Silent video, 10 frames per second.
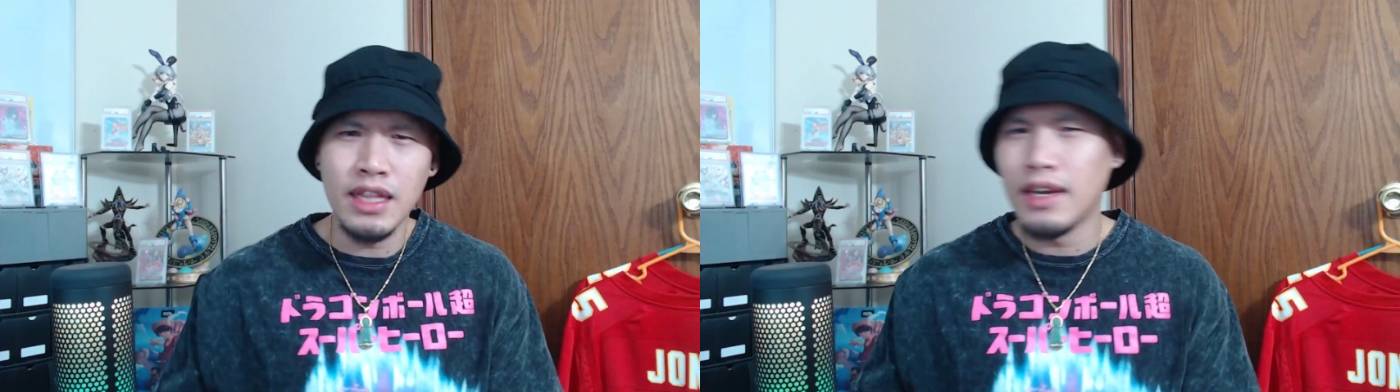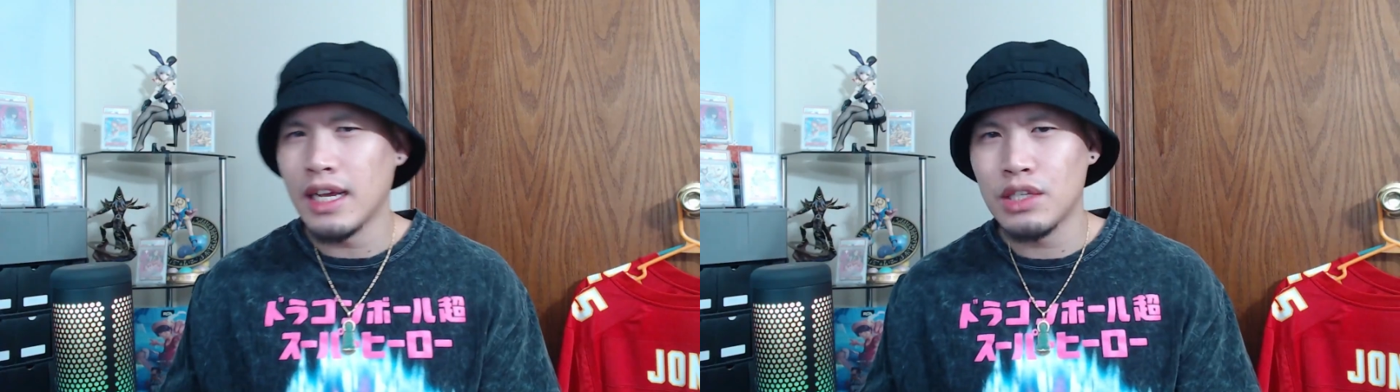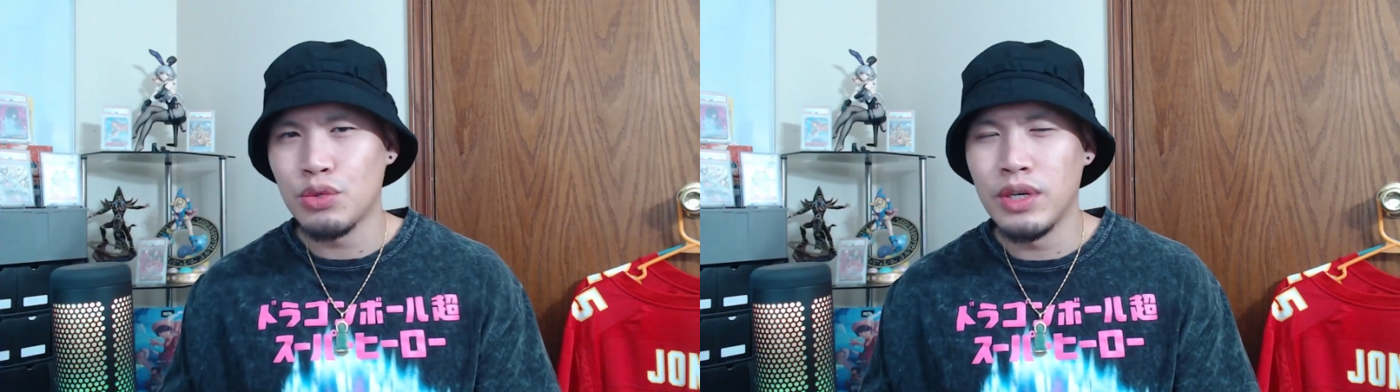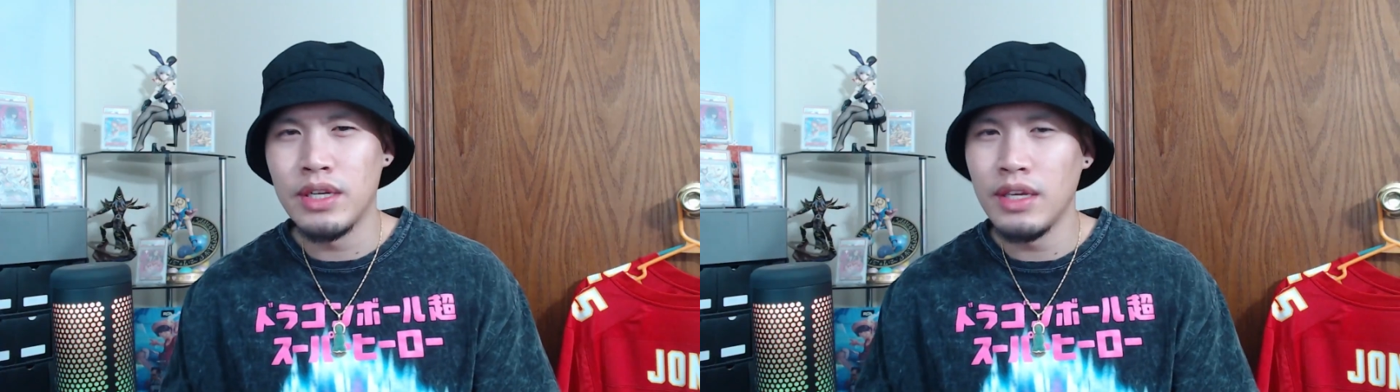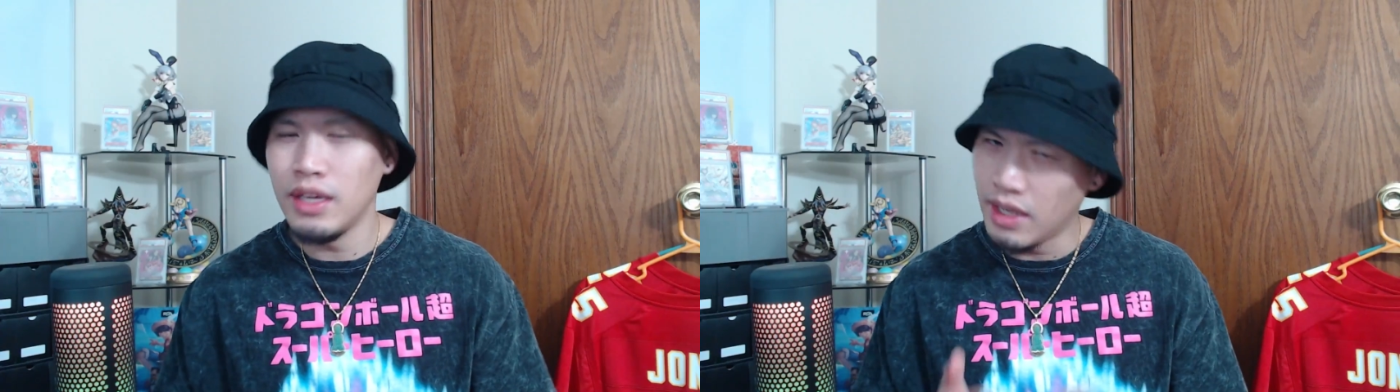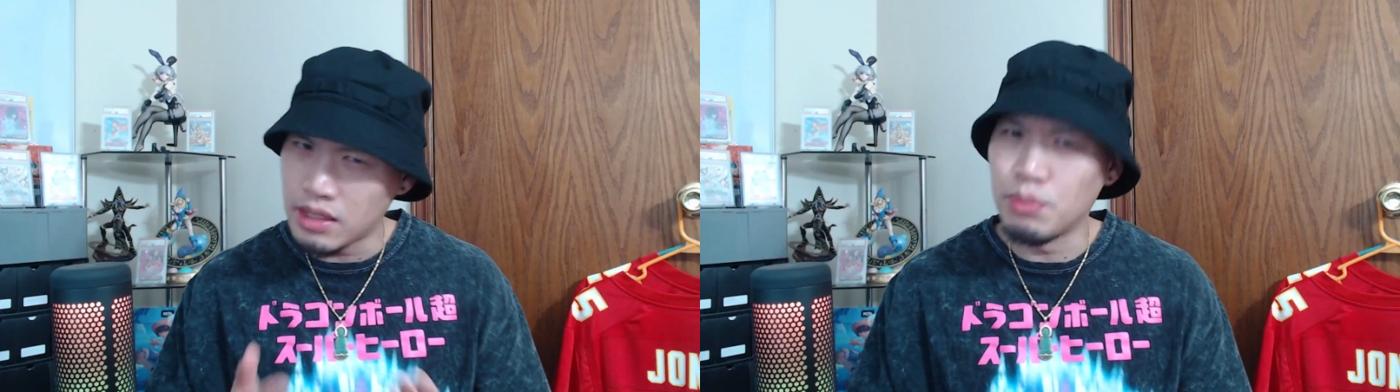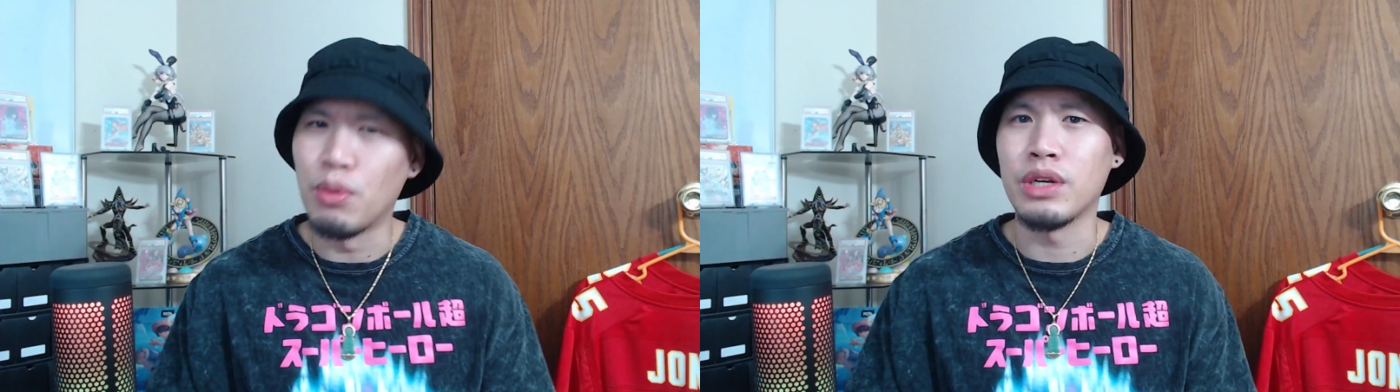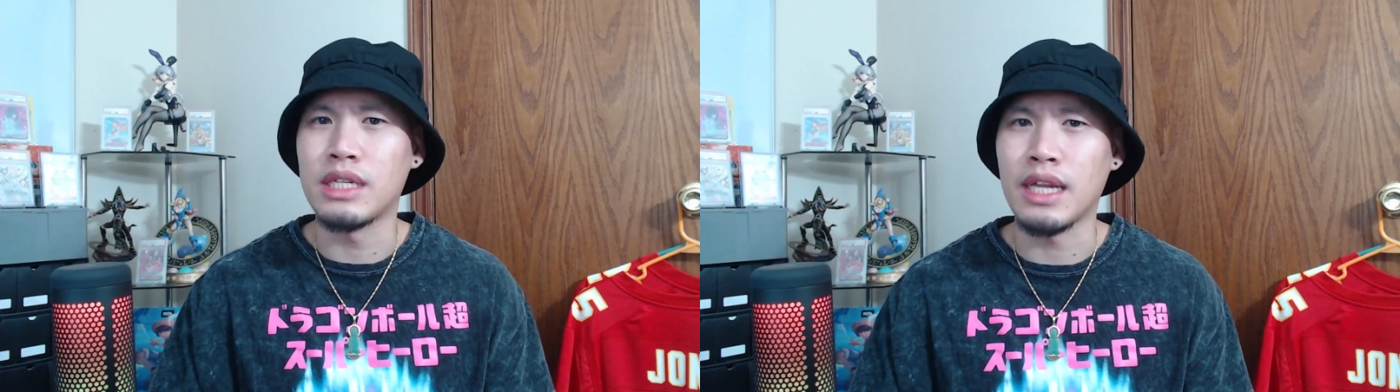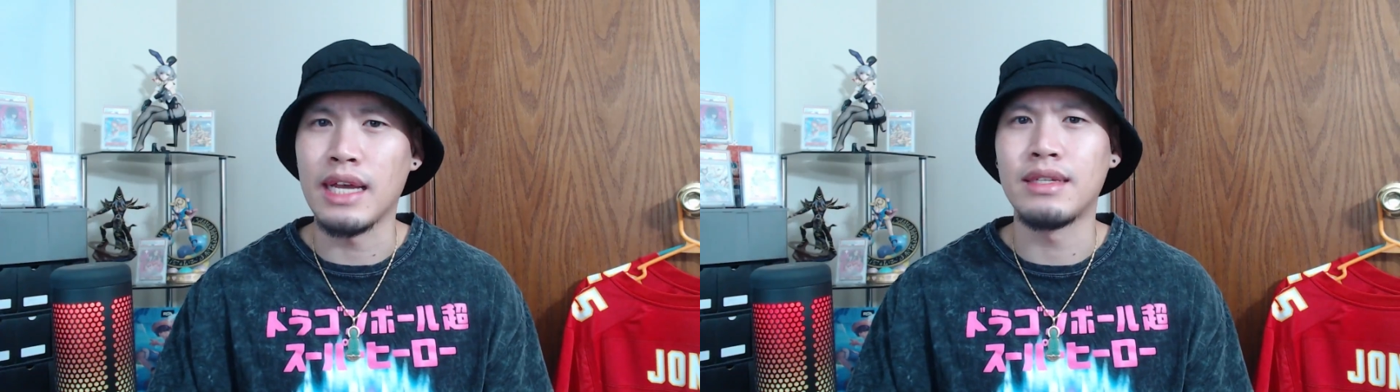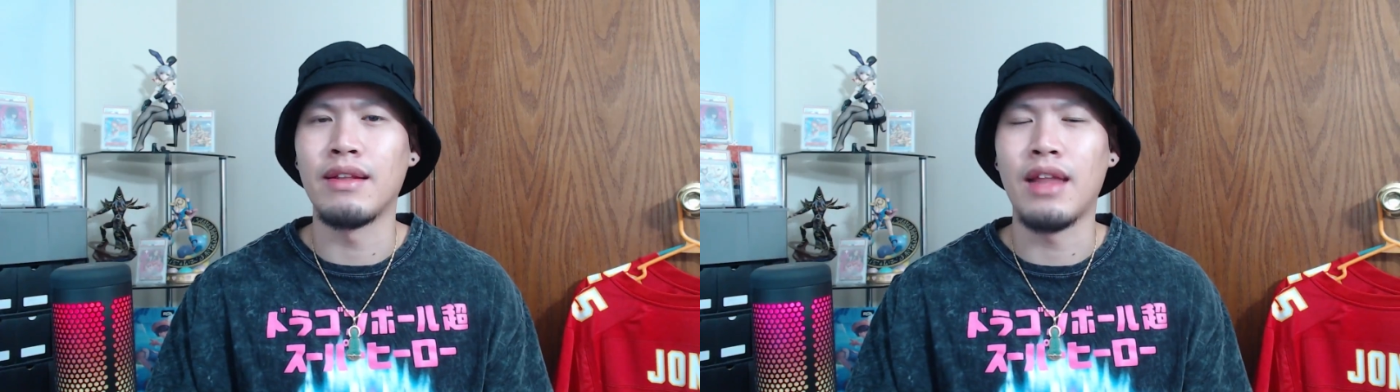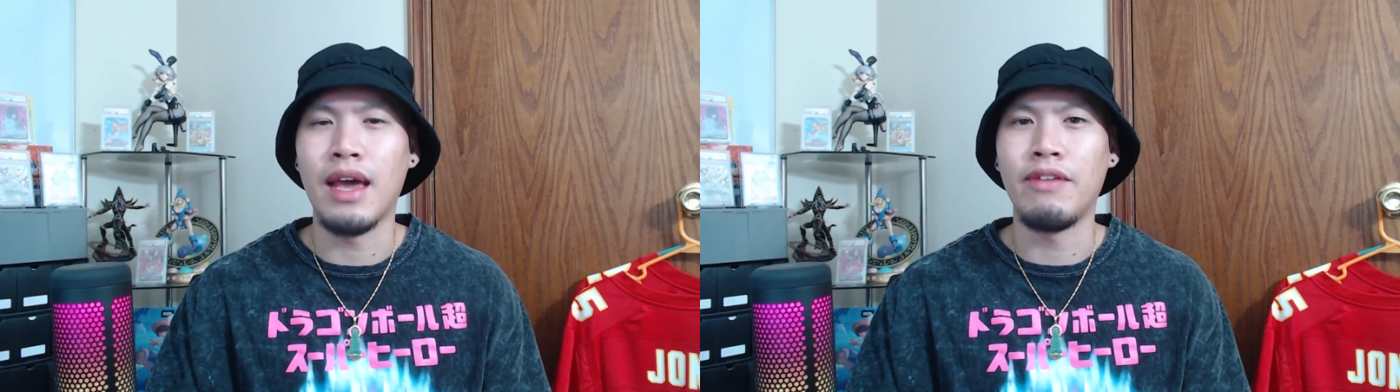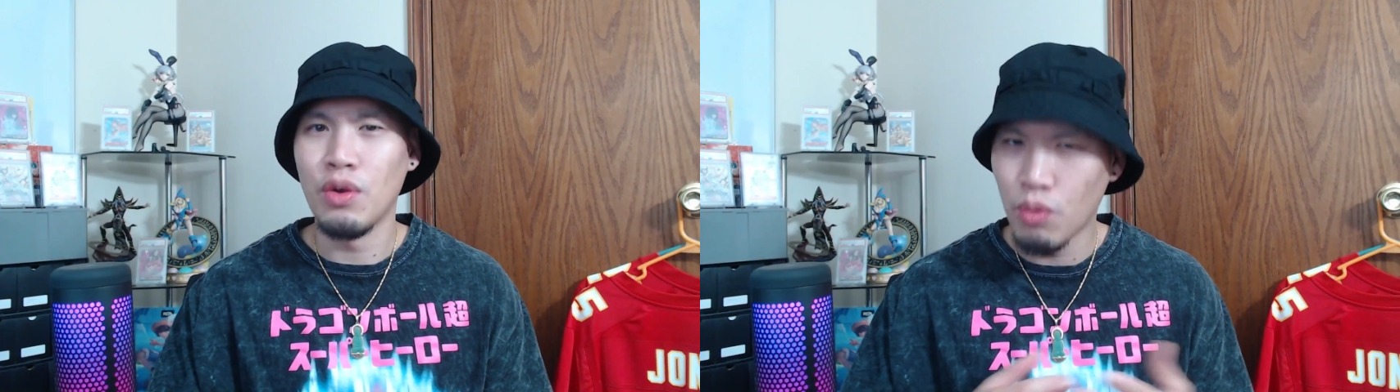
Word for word: next one it's more slice of life,